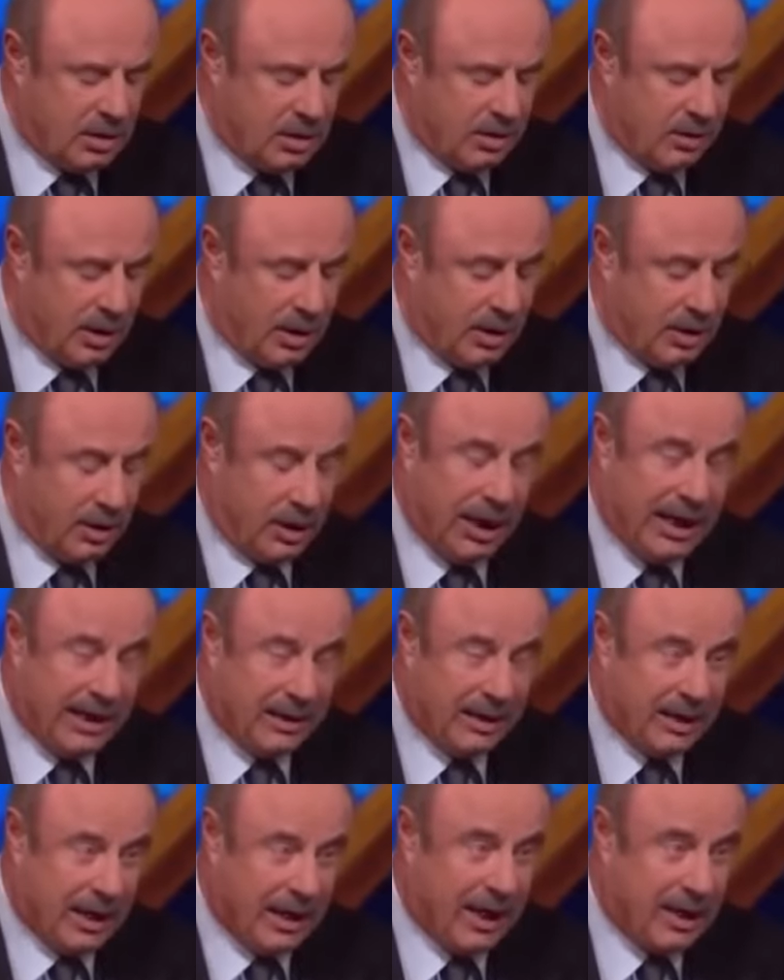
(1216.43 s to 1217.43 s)
You
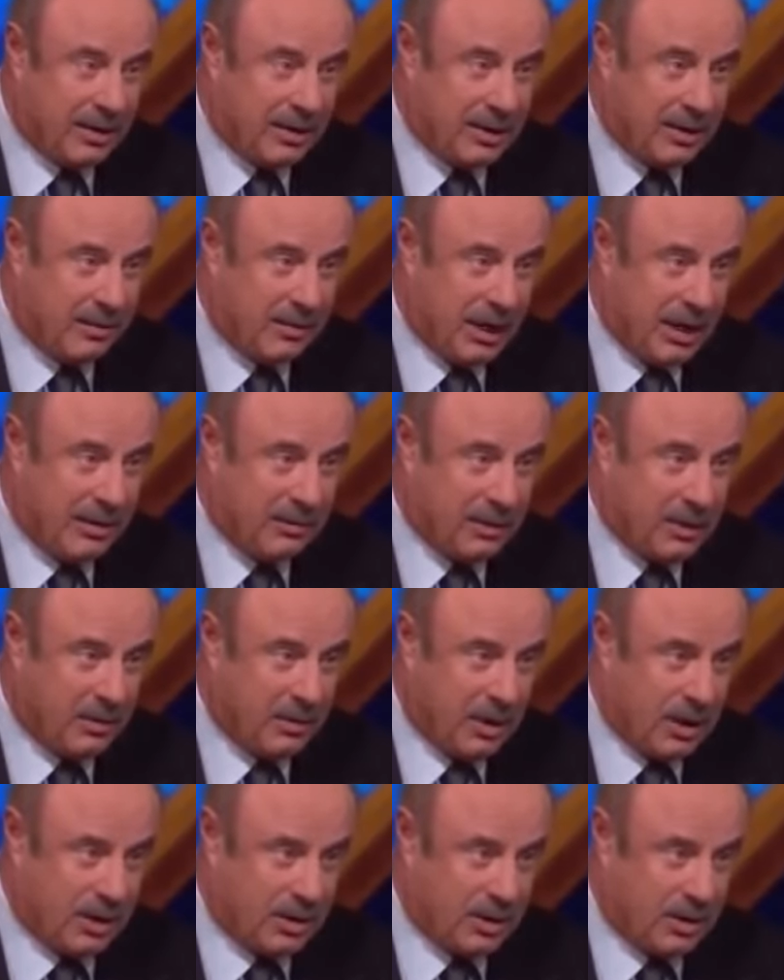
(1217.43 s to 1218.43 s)
hide in the house sometimes to
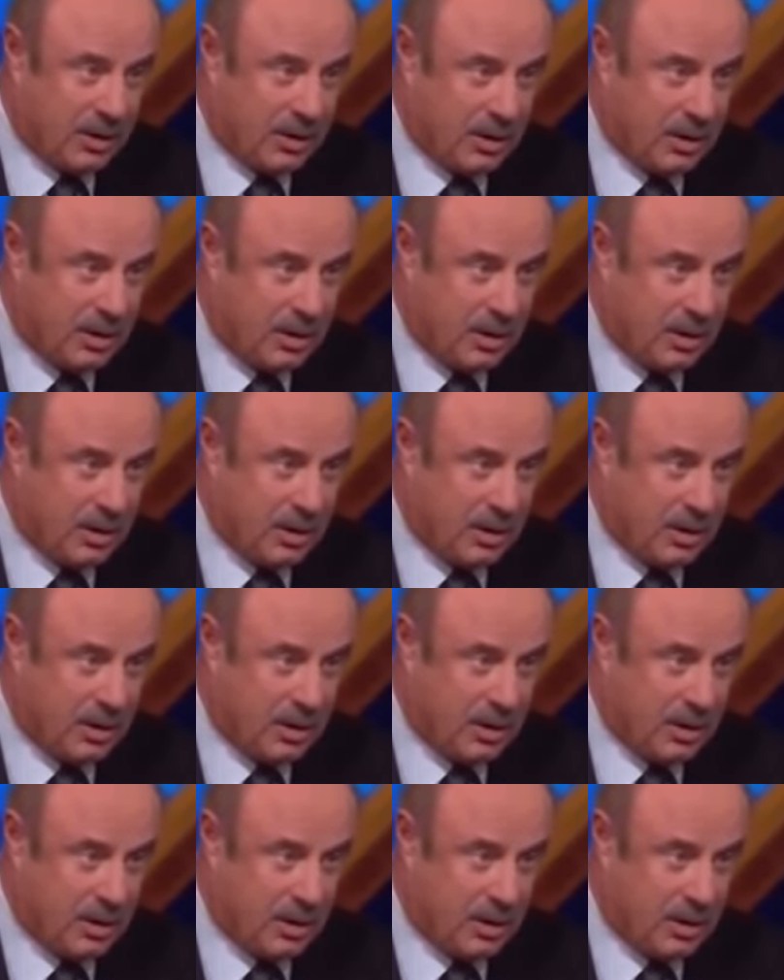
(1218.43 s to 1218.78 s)
watch her.